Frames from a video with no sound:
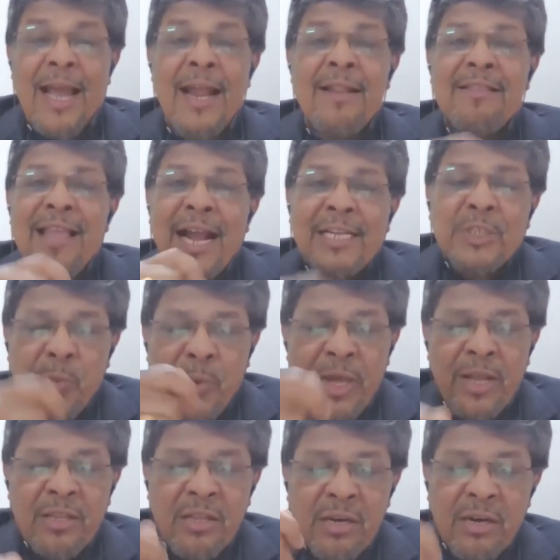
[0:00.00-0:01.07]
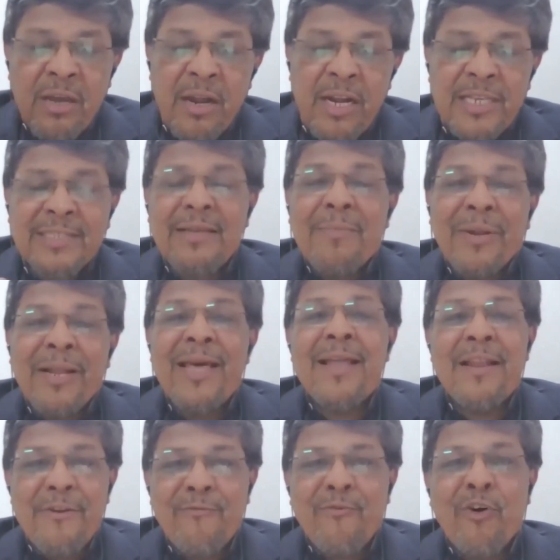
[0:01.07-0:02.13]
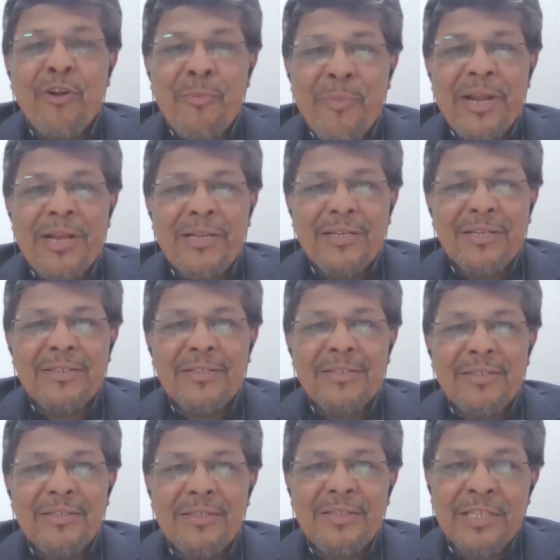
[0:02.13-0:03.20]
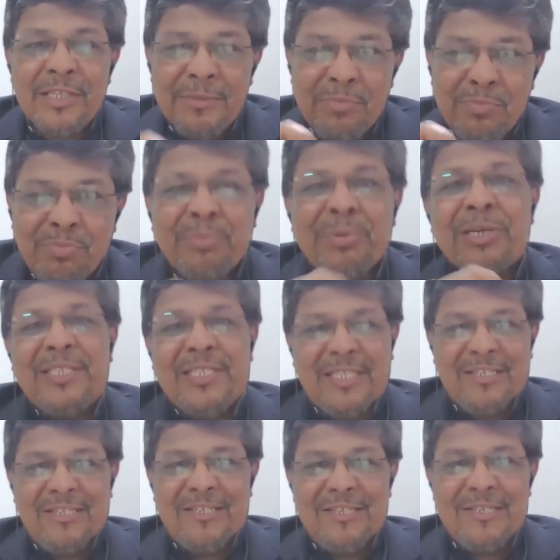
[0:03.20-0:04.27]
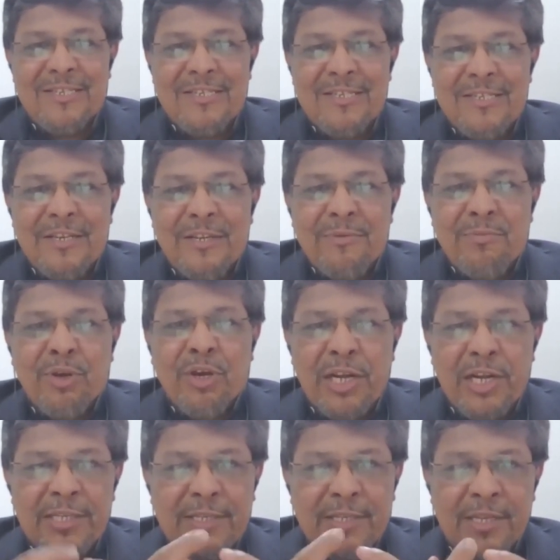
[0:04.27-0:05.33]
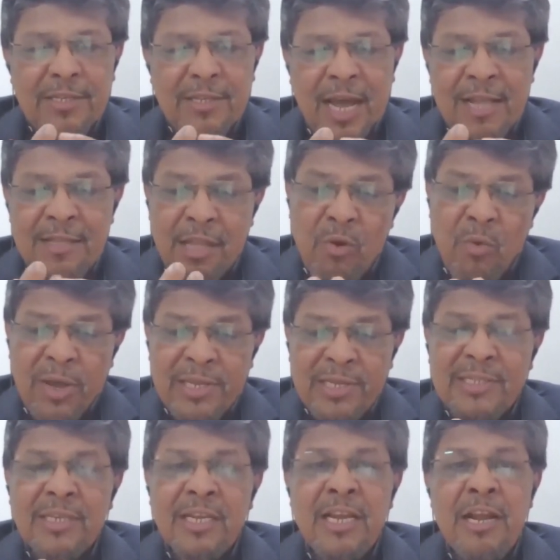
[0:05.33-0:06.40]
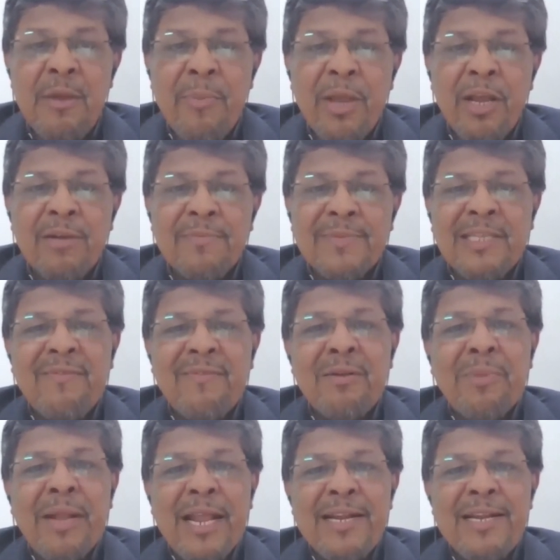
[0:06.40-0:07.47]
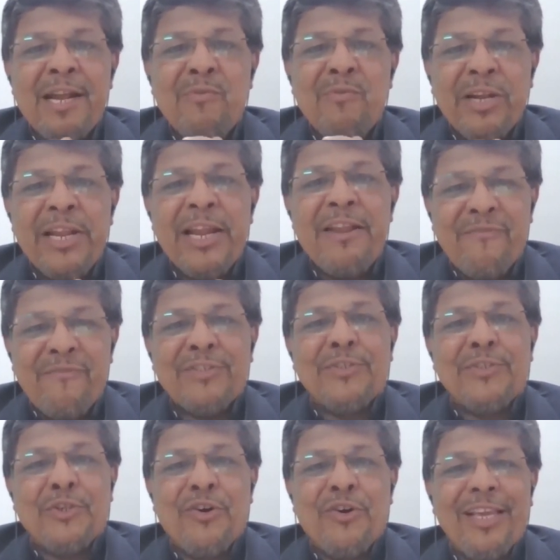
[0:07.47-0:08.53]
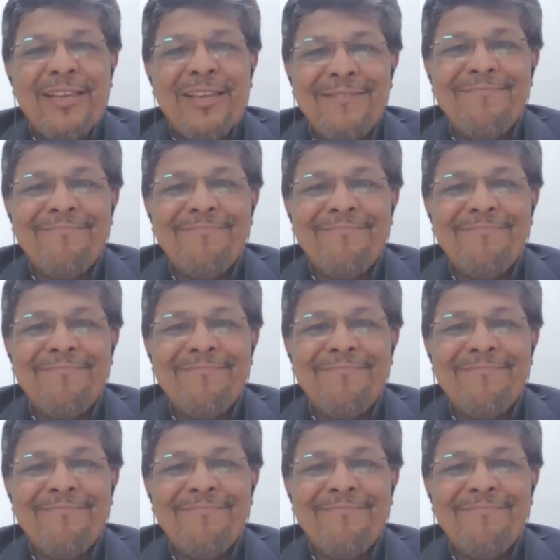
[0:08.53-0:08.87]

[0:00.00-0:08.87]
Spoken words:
And that's where the early supplier involvement is must, because otherwise it becomes 7 blind and 1 elephant story,